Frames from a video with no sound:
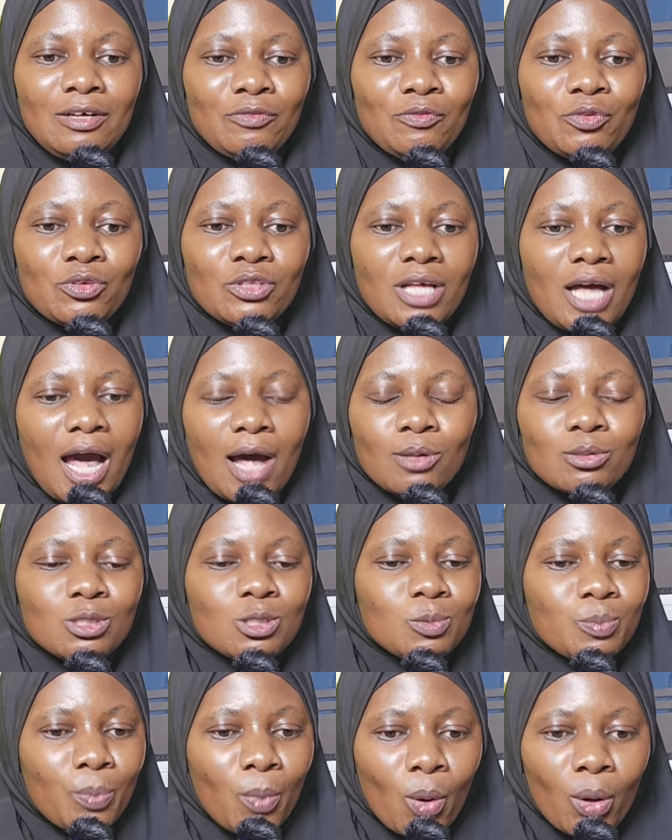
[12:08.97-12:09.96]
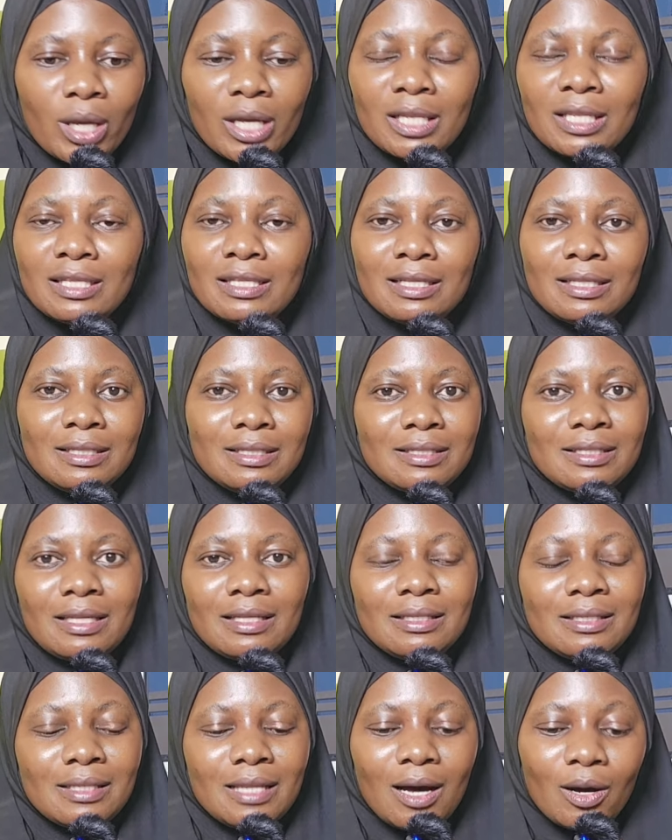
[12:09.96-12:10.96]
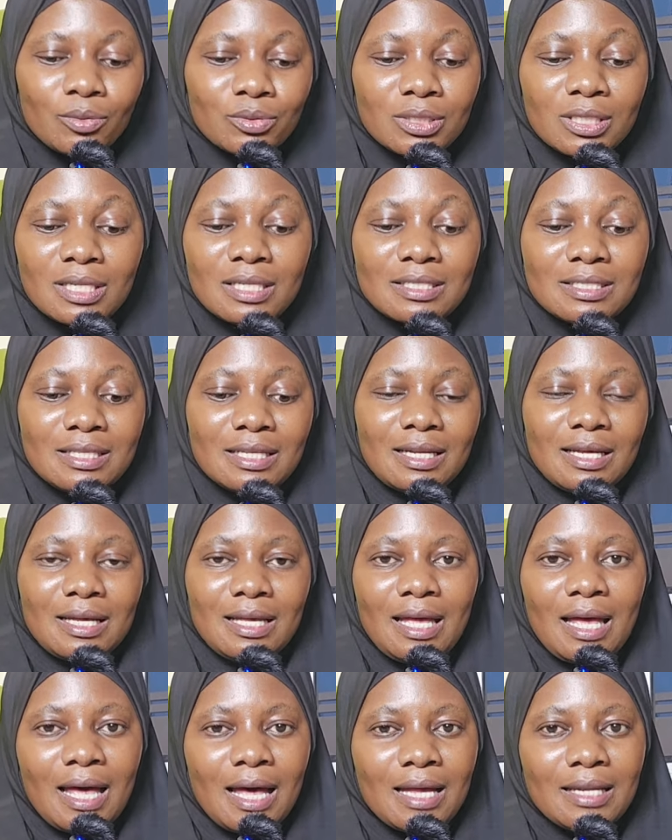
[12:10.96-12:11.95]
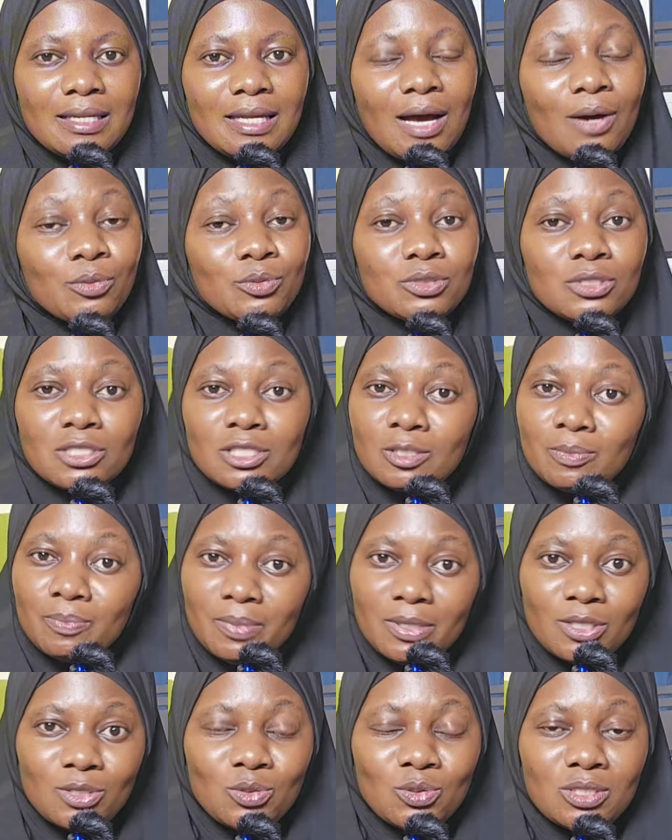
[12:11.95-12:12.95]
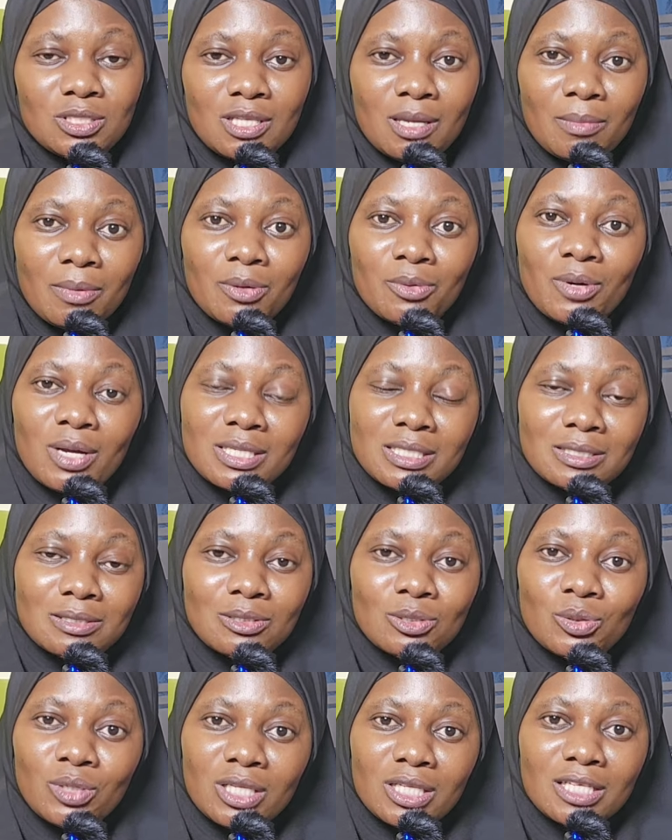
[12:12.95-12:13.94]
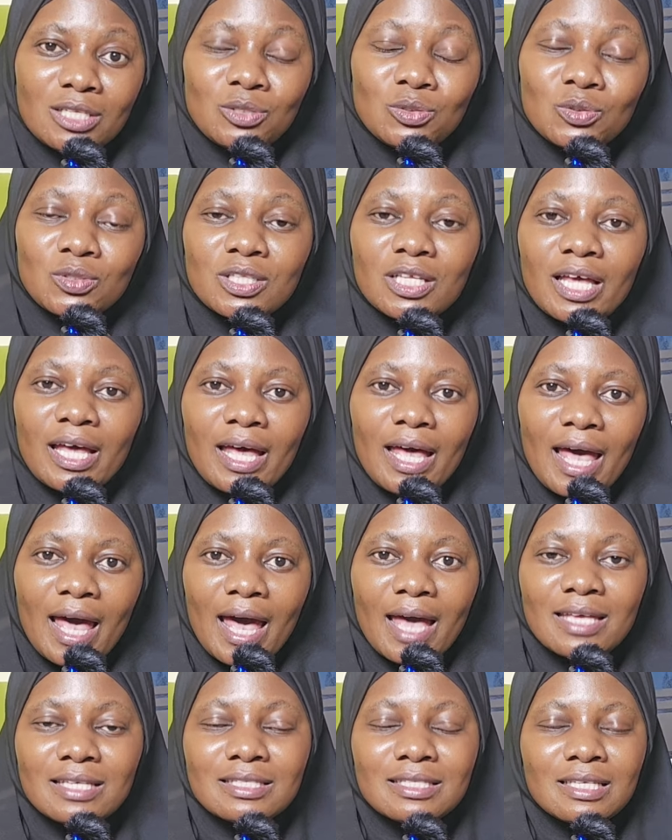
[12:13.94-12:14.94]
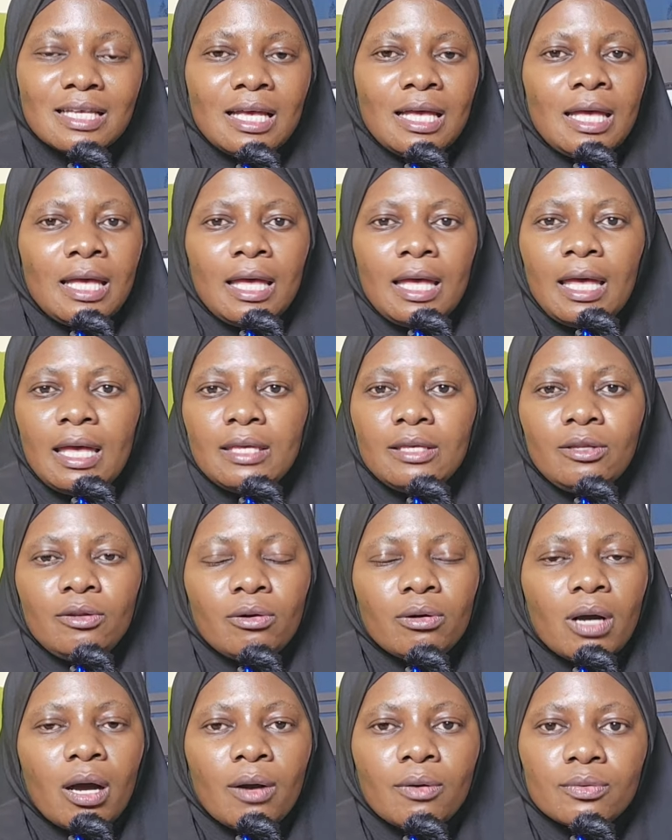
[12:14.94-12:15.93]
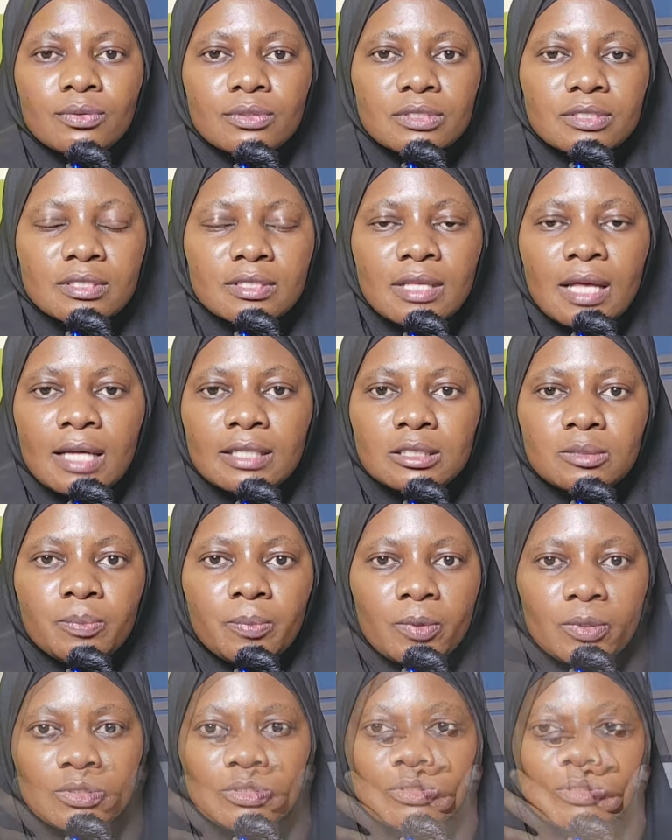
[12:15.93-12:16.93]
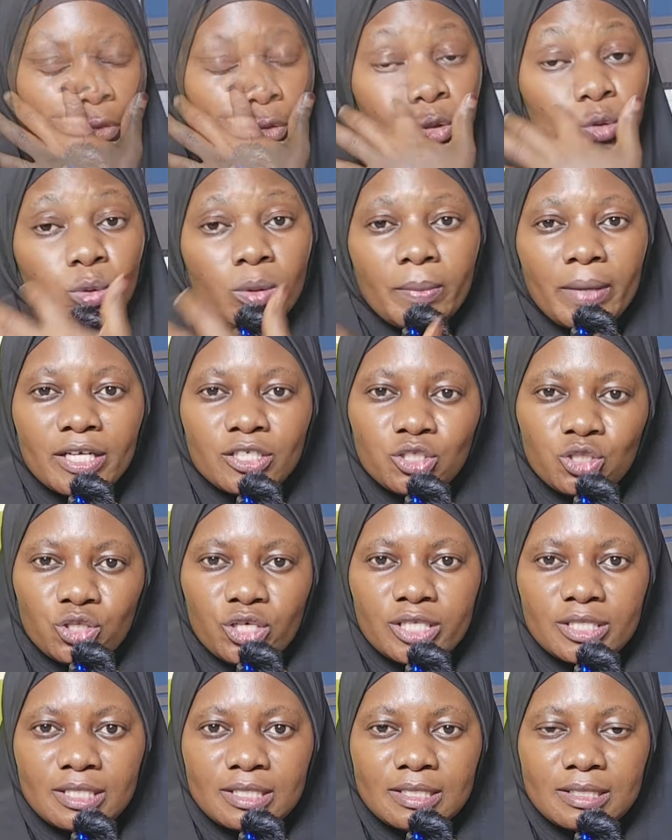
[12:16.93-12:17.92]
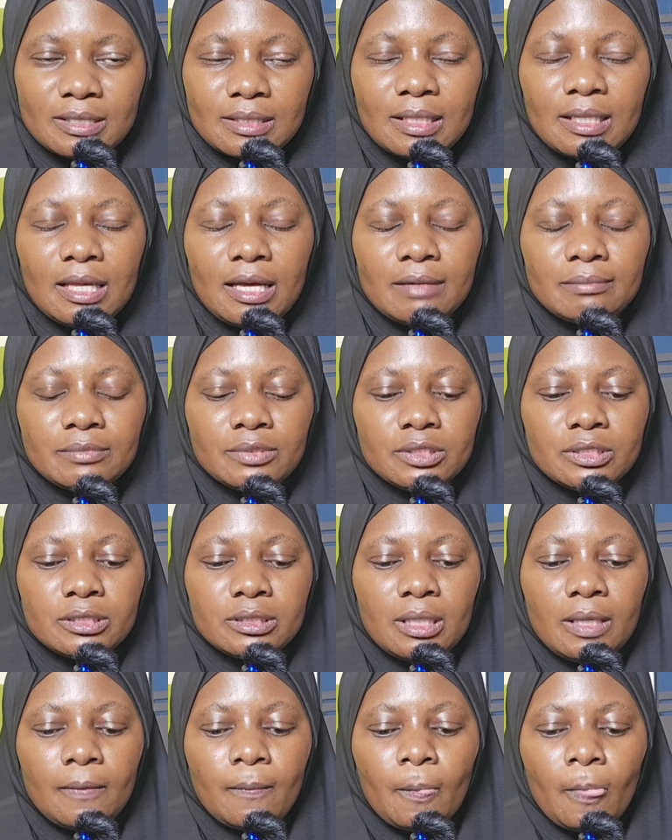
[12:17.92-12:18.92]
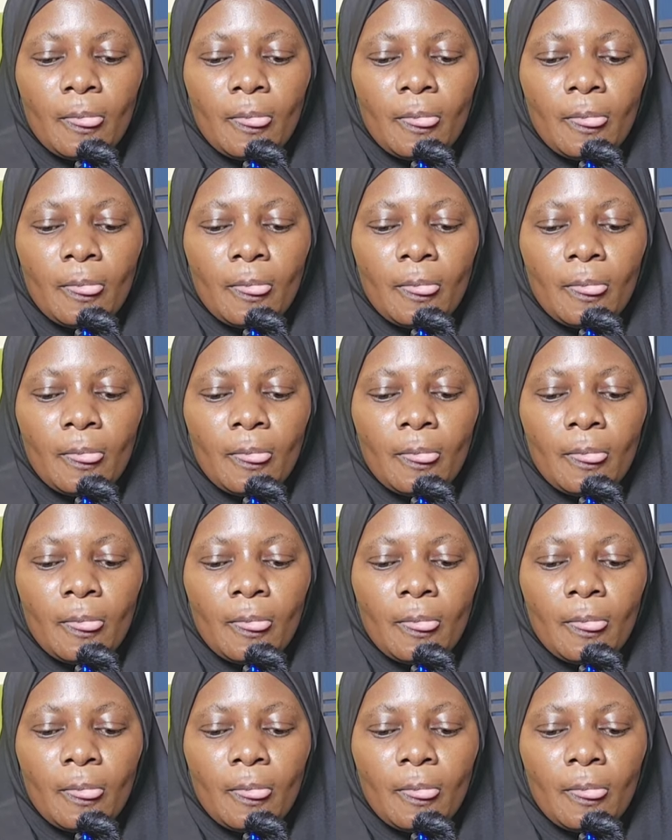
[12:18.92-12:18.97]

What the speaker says: for the outspoken, the loudness that I had. I would just speak to someone right, looking into their eyes. You know, I was that person. Those were my traits, alhamdulillah.